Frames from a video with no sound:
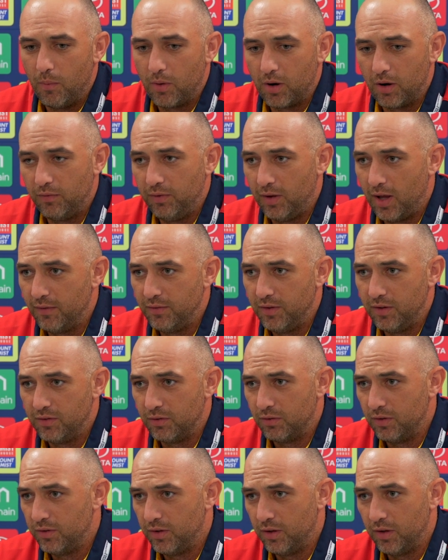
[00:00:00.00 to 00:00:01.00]
What I've loved is
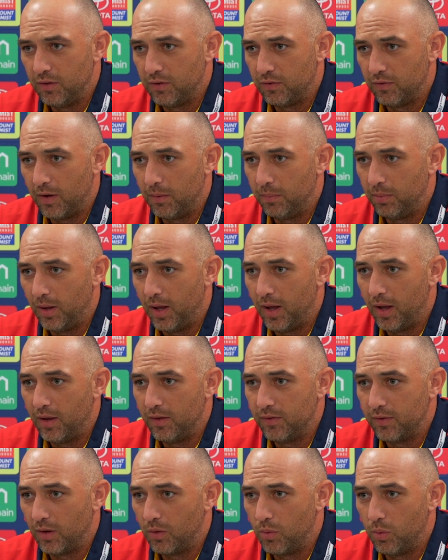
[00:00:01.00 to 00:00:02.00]
the resilience of our
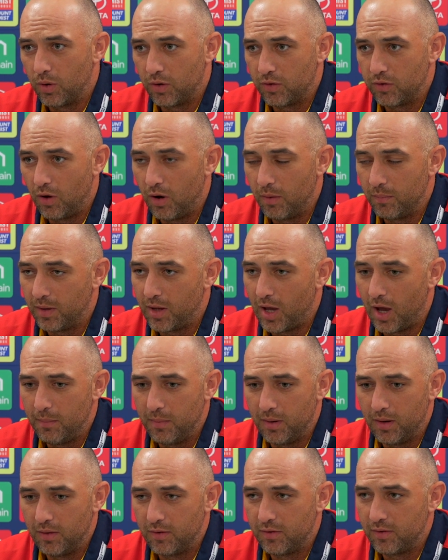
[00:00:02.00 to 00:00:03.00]
players at quarter time to
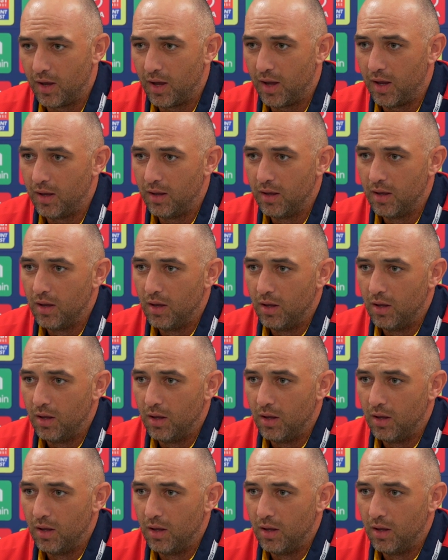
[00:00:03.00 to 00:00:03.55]
come in and say,